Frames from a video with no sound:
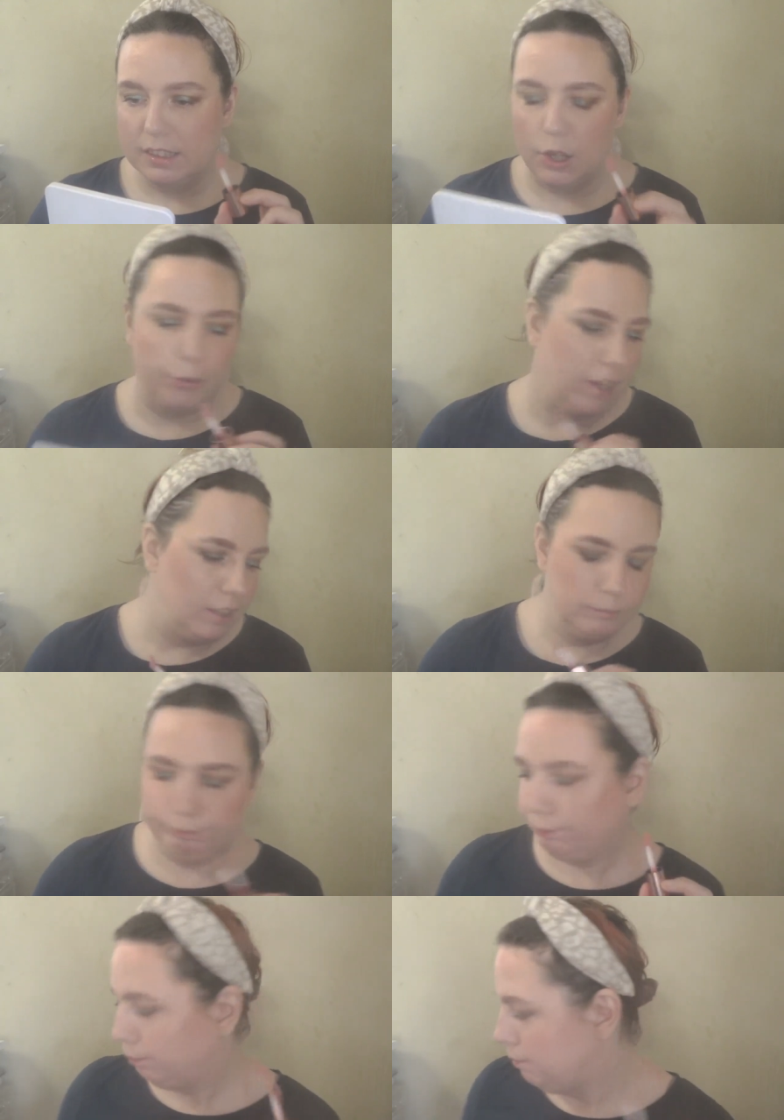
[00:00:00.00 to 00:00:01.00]
Okay,
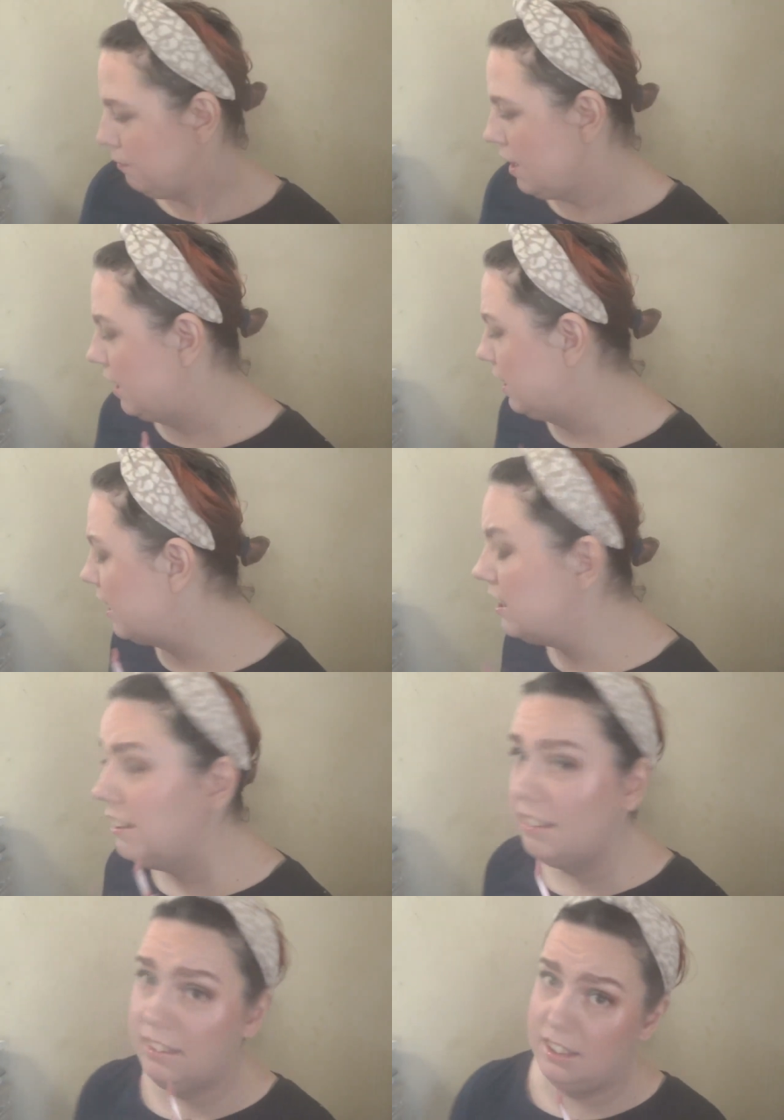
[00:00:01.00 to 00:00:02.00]
I kind of
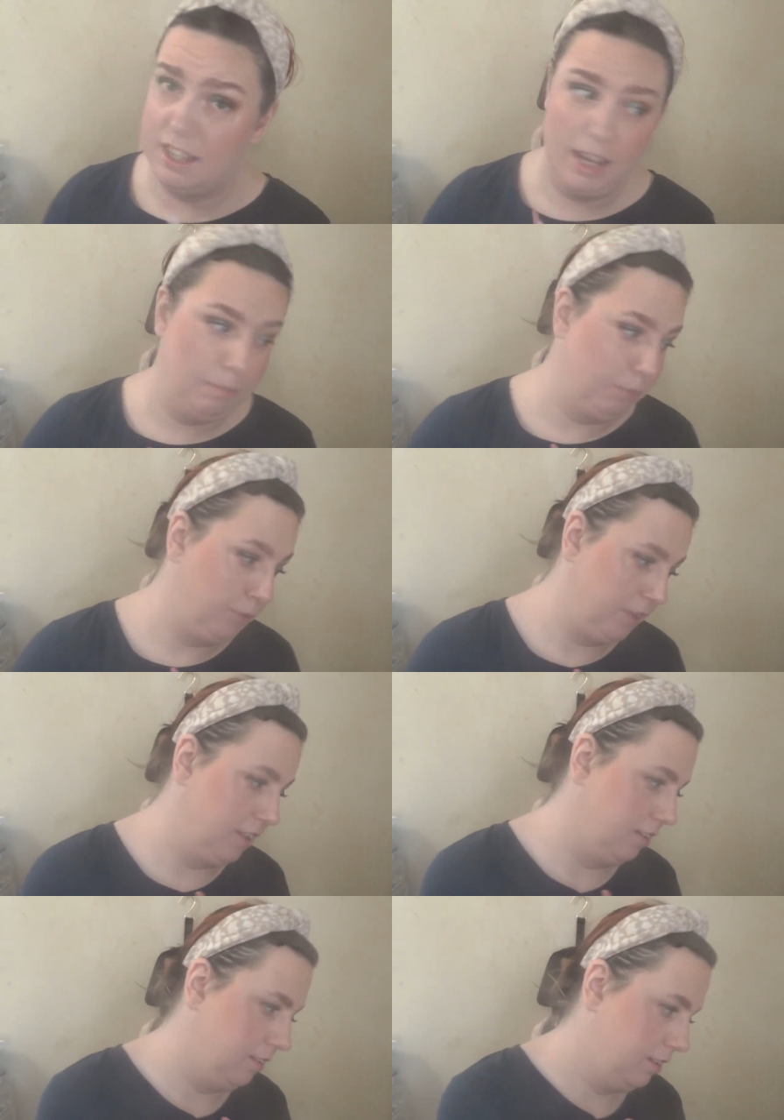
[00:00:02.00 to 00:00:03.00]
can see the hypes with
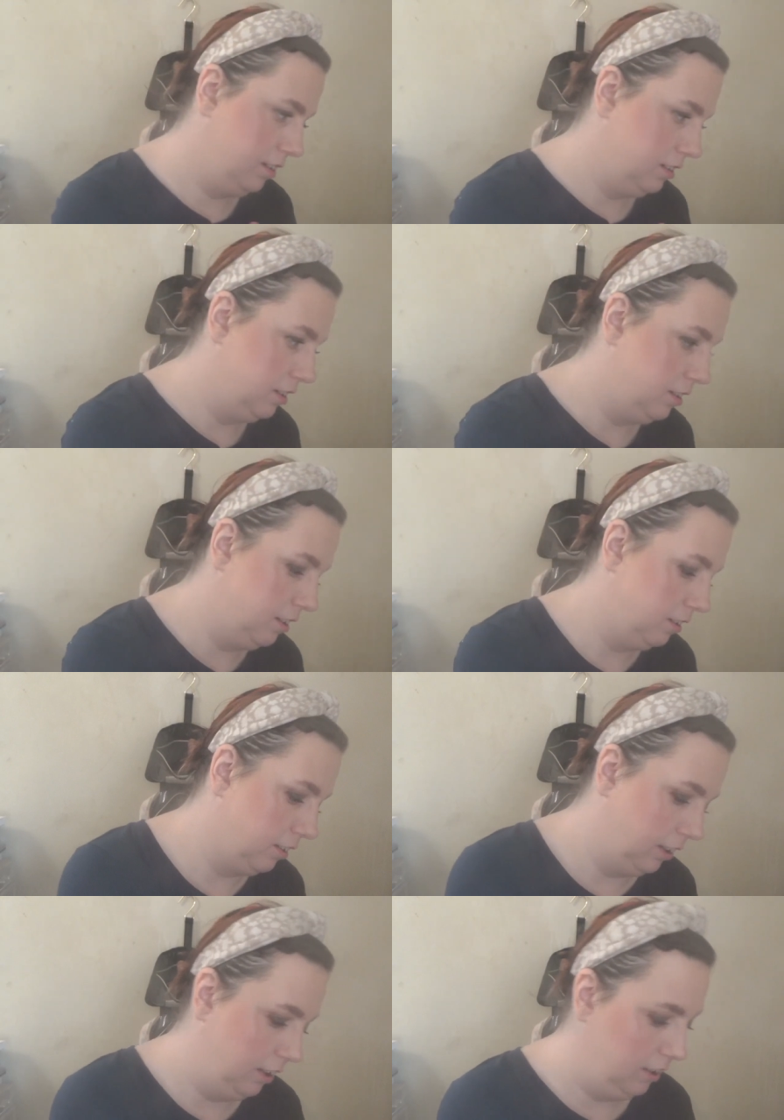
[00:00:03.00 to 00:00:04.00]
this.
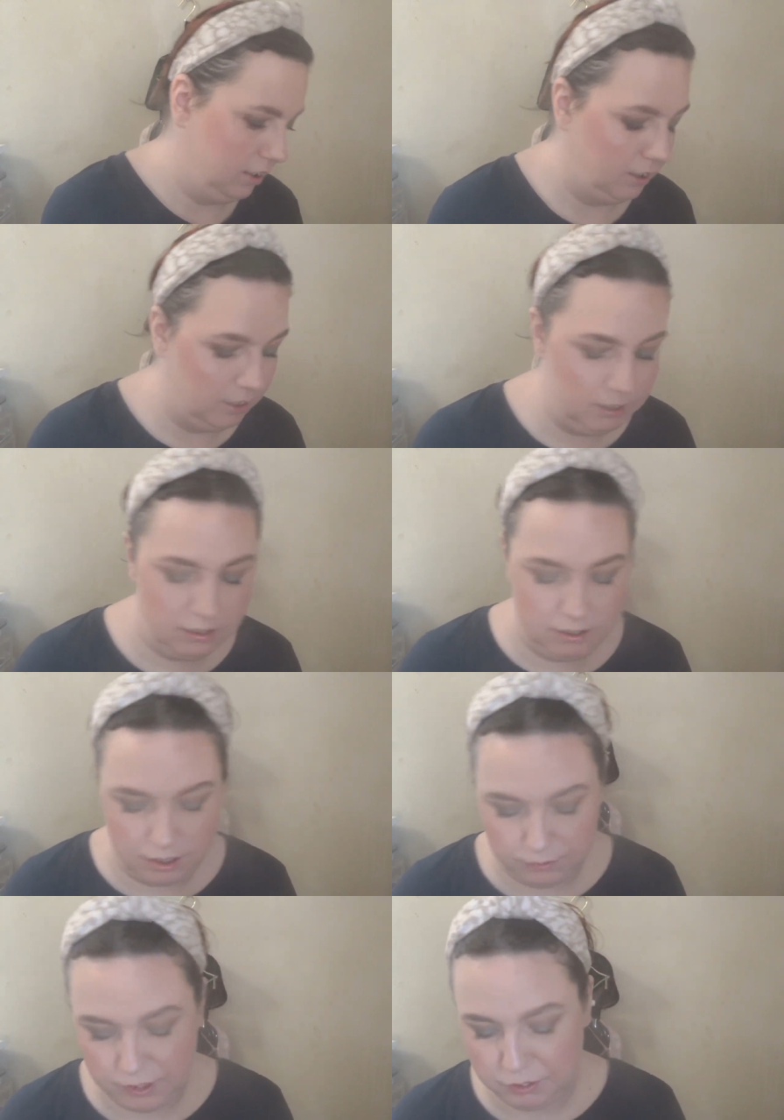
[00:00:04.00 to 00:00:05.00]
Seriously, this is
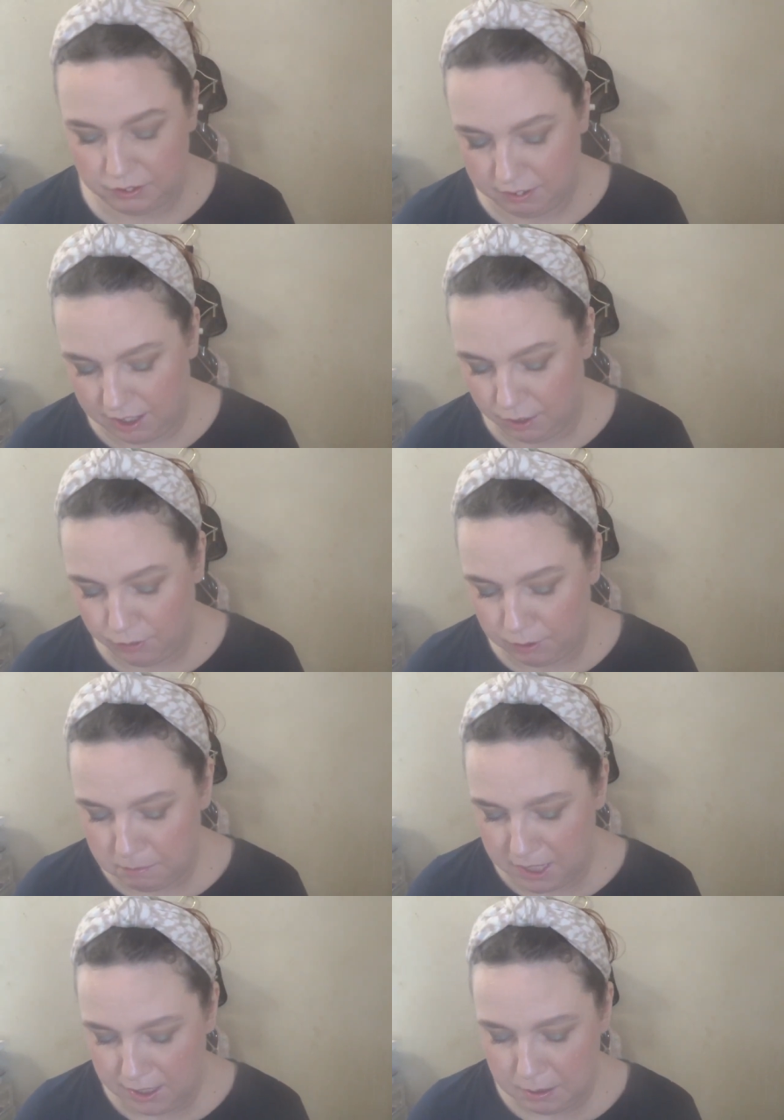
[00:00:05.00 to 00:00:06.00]
definitely going to stay with
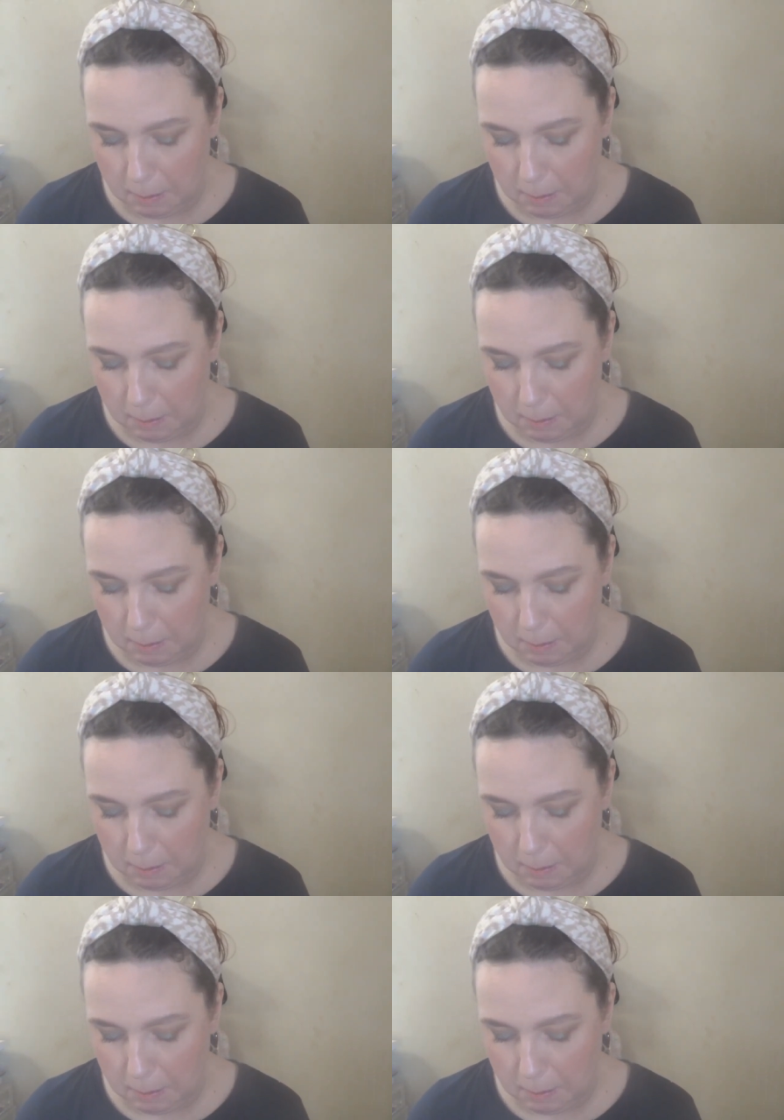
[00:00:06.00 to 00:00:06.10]
me.